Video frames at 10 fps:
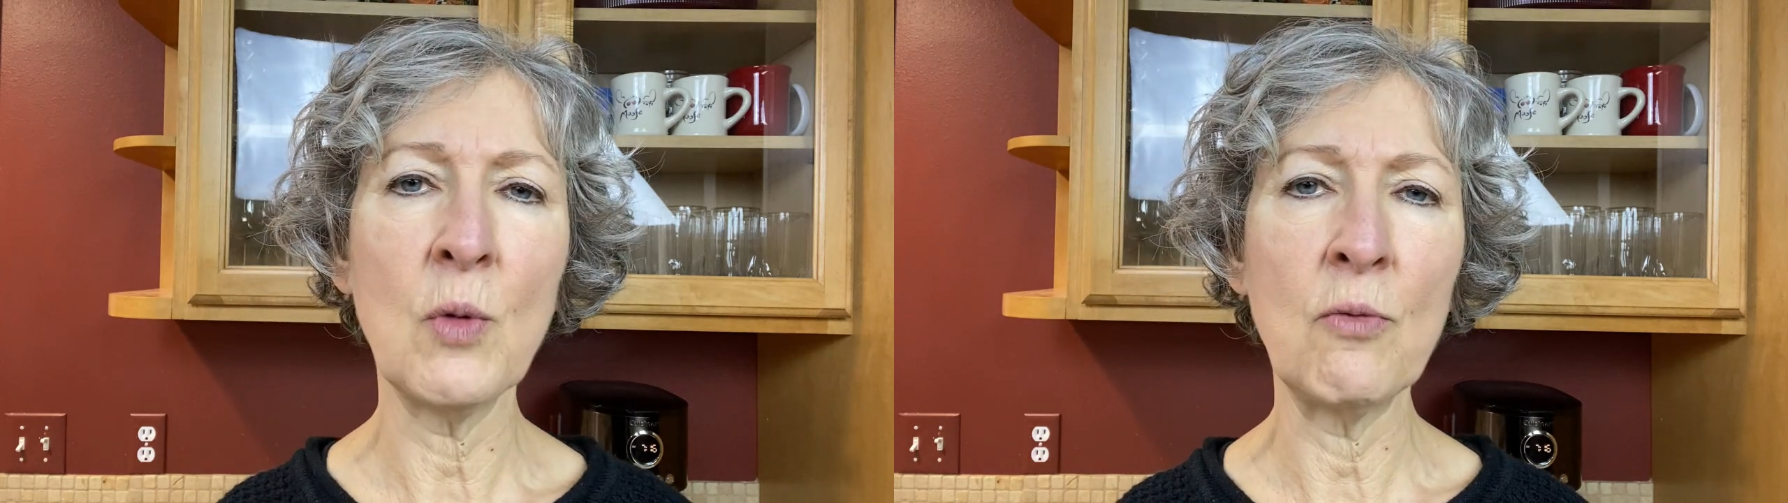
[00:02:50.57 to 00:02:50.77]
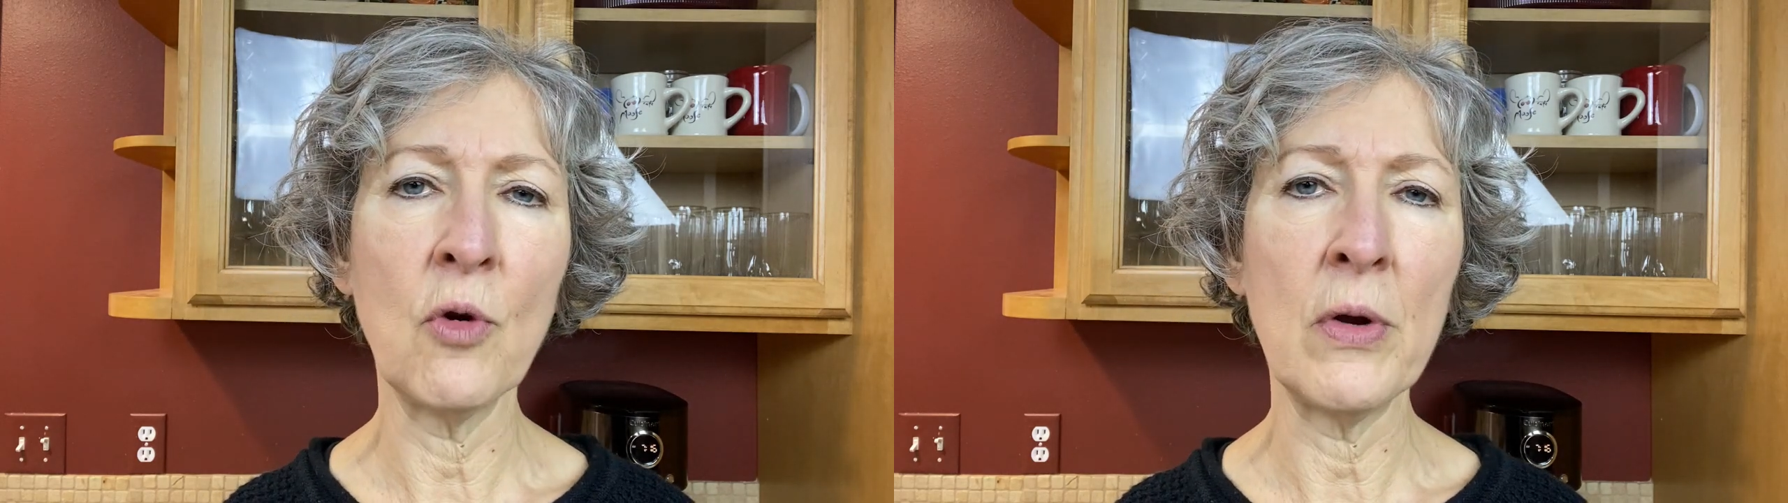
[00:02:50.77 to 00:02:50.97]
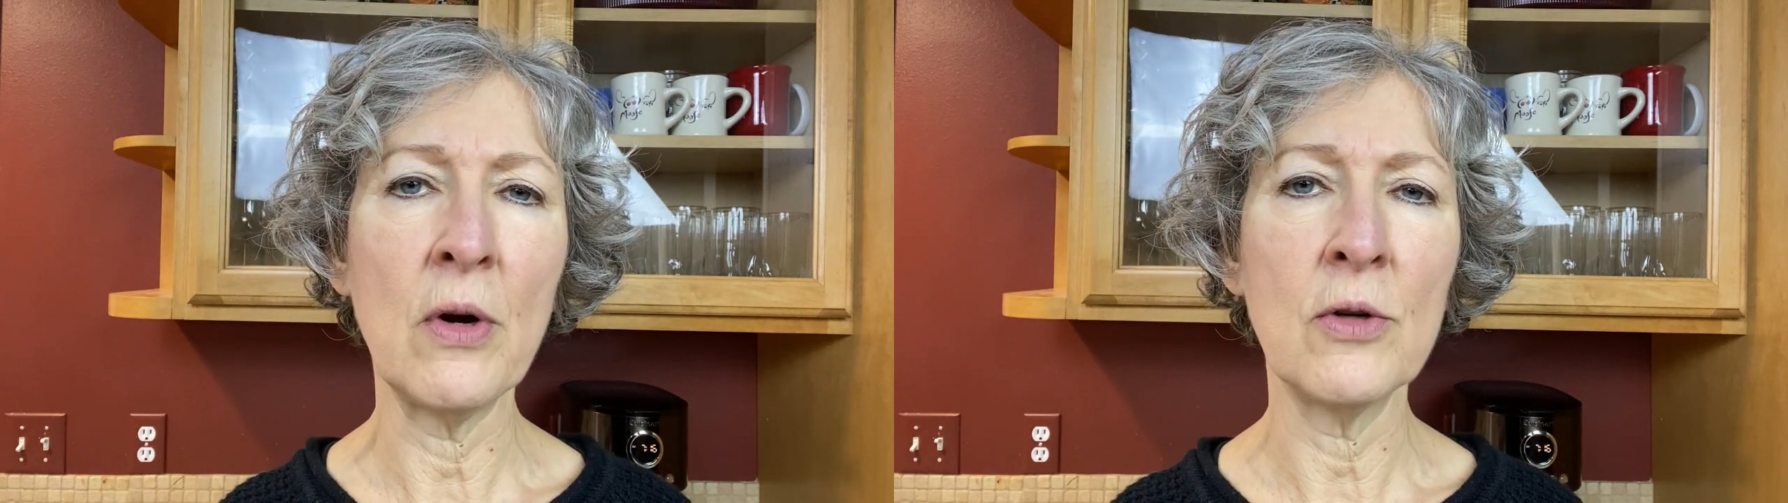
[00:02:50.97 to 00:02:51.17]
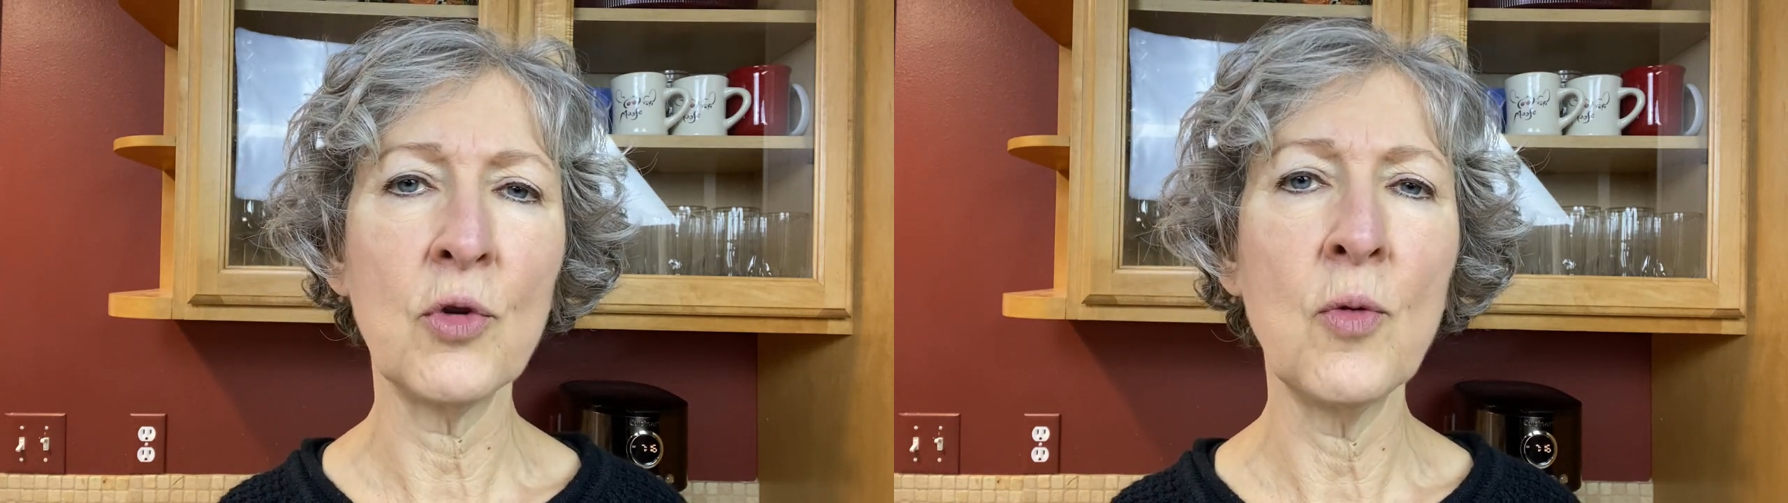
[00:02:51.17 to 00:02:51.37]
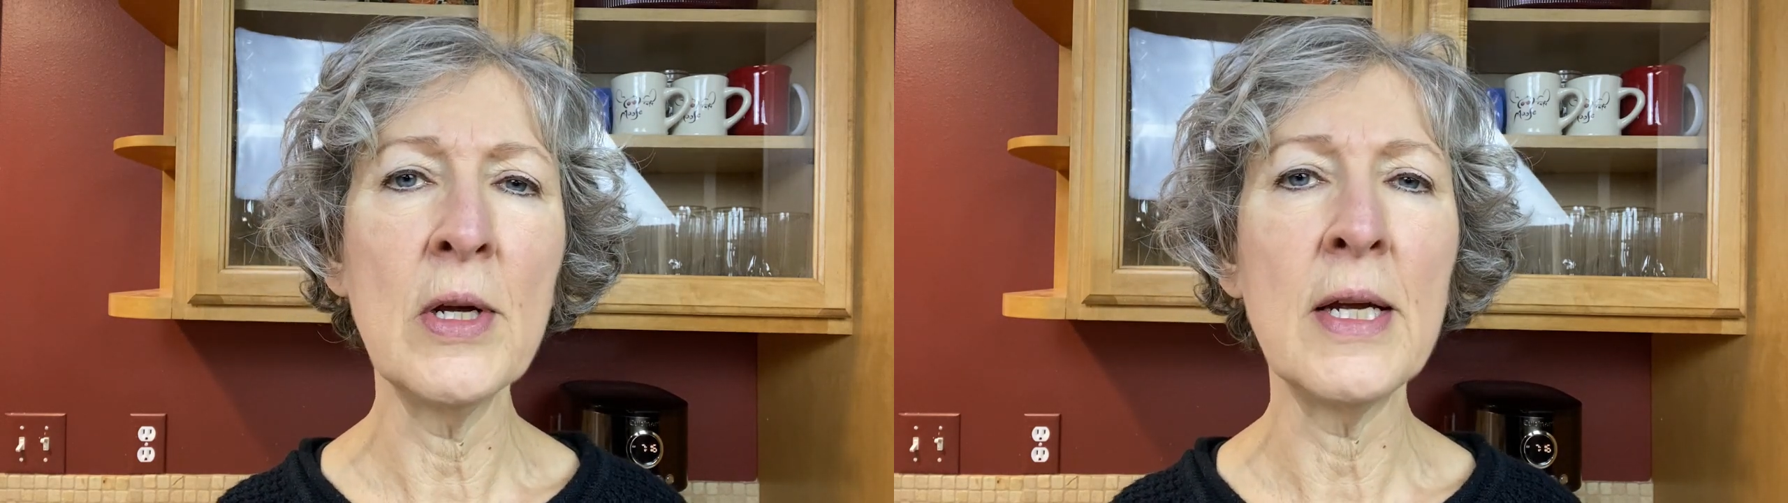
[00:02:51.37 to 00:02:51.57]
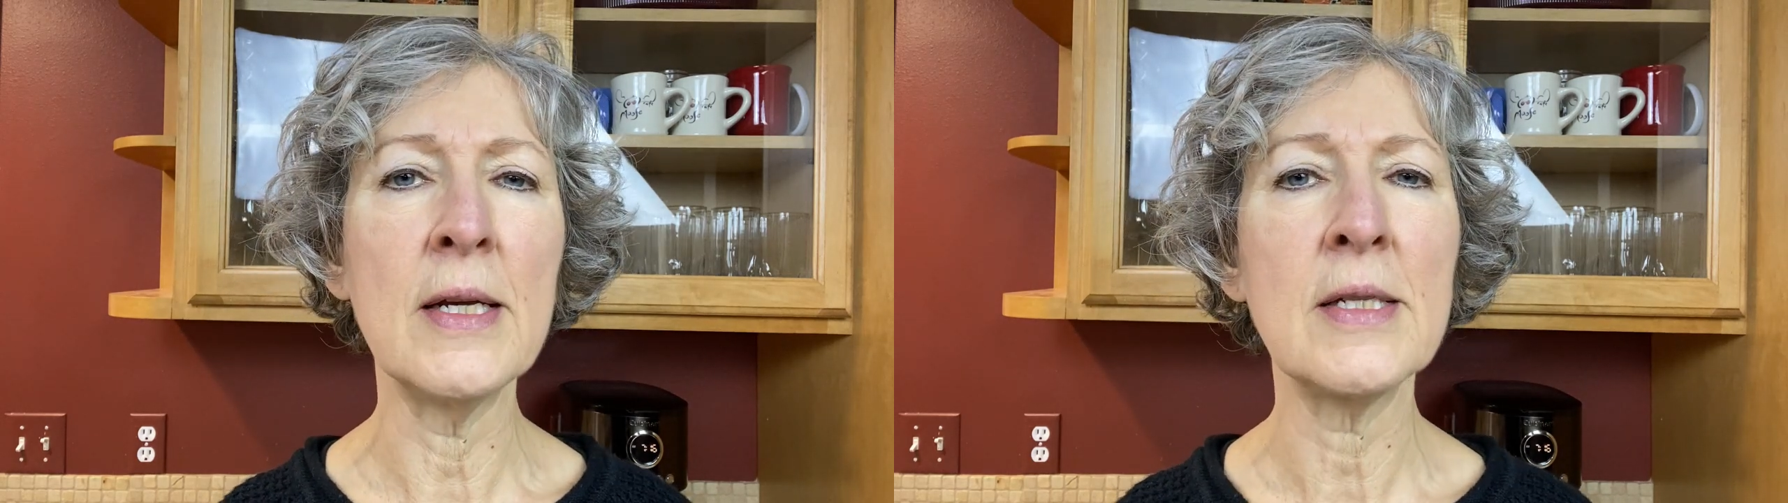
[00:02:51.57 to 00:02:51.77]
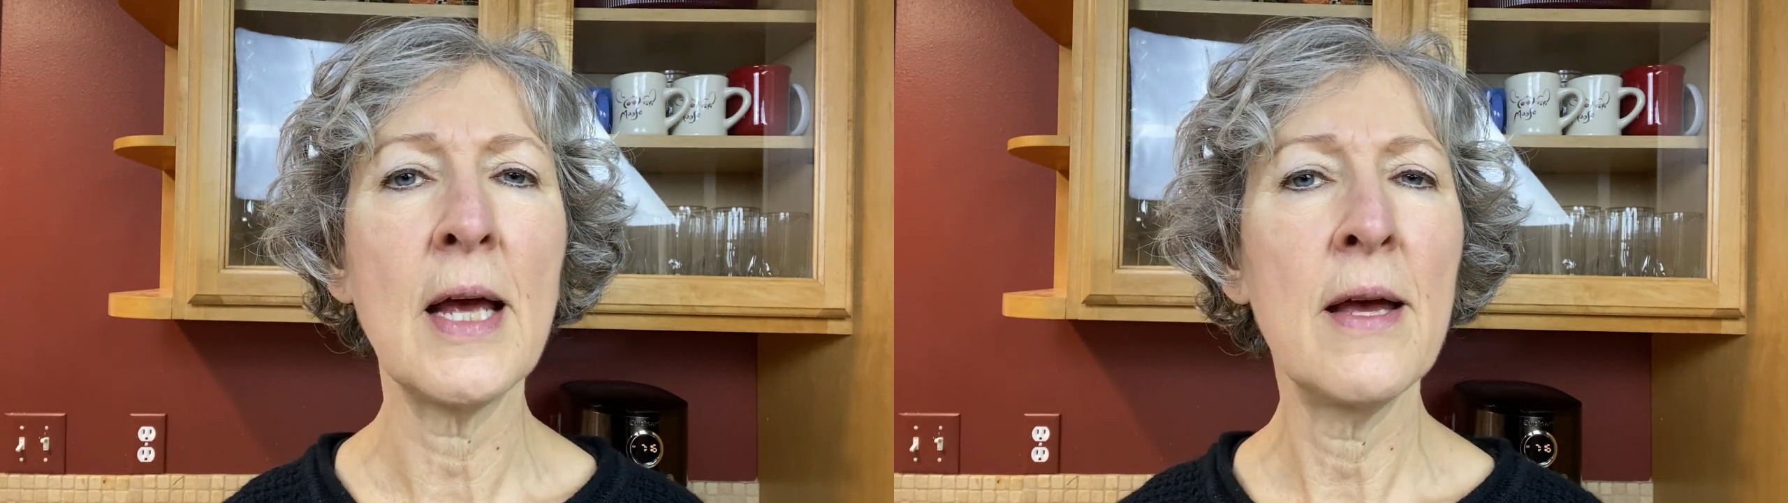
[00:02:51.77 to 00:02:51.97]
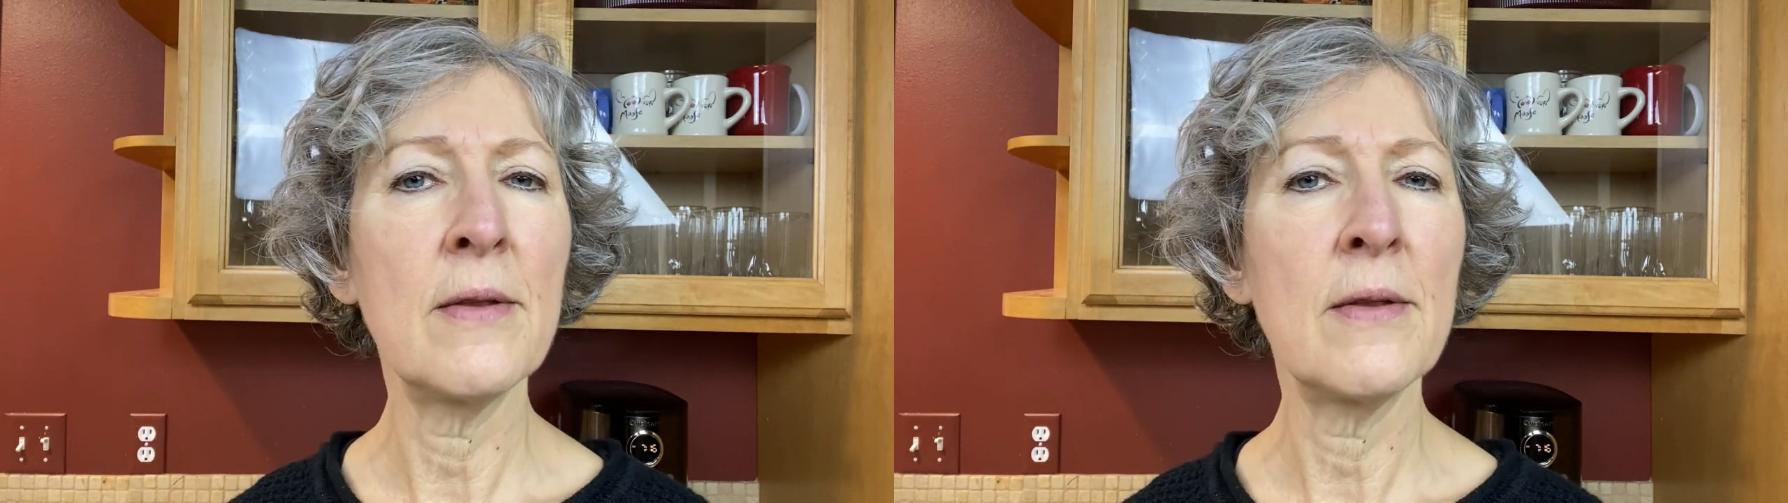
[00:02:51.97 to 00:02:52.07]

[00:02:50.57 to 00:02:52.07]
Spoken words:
when we're in our 20s